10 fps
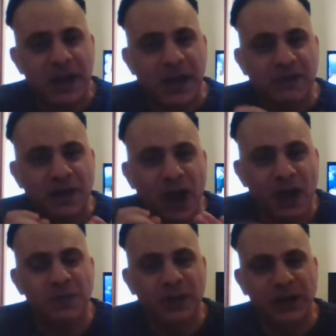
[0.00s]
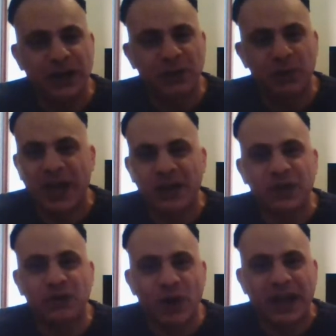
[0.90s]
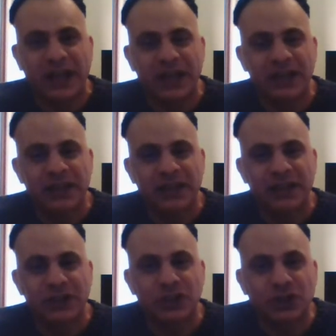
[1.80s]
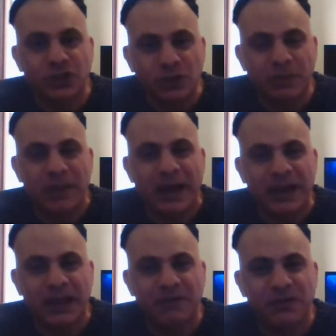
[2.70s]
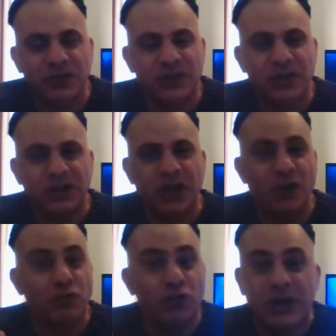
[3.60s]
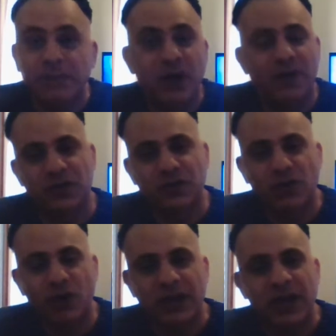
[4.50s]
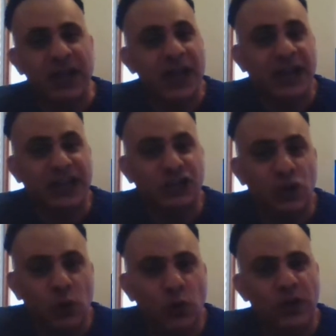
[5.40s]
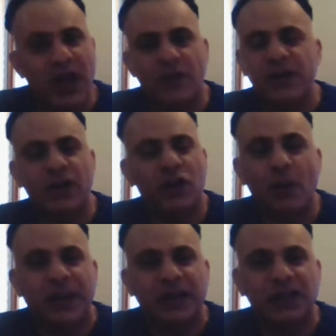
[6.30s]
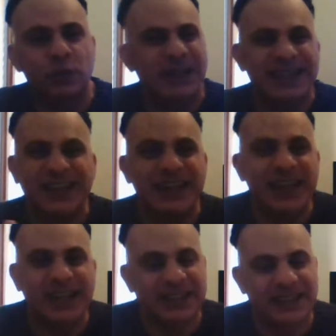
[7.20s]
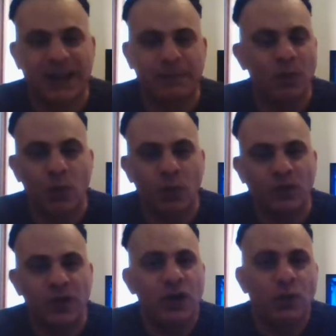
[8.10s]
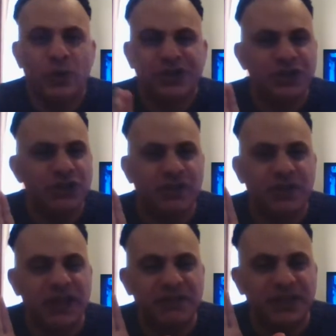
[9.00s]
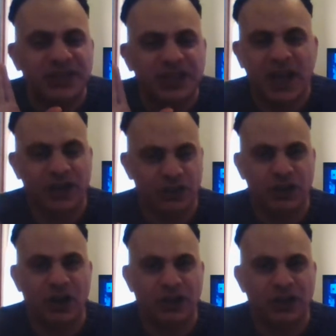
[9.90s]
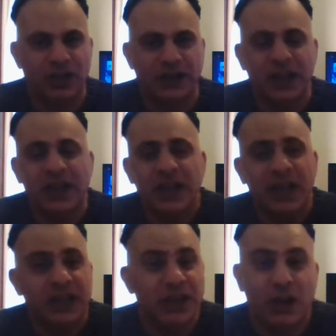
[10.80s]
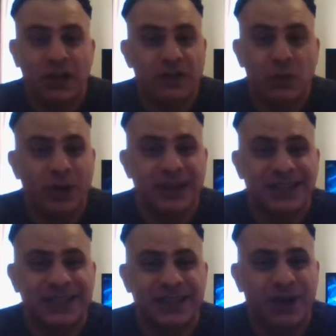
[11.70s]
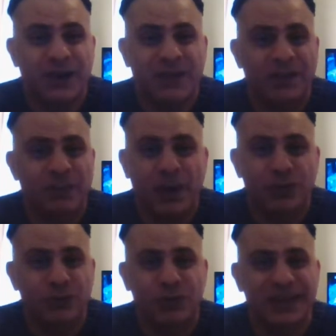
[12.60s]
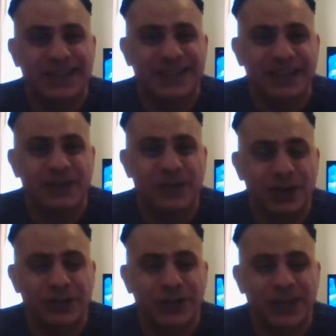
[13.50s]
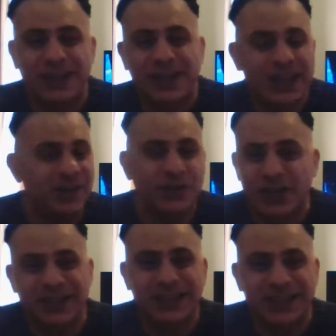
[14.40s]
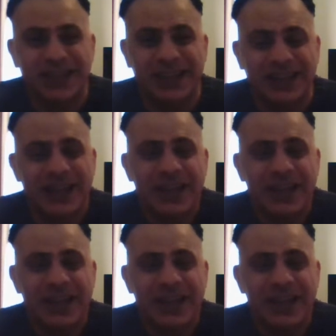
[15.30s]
If only we had a great Superman Lives, you know, rebirth story. And it's all there in the comics. We didn't need Steppenwolf. We shouldn't have even touched Darkseid. You know, if you wanted to kind of have a post-credit scene of Darkseid at the end of Justice League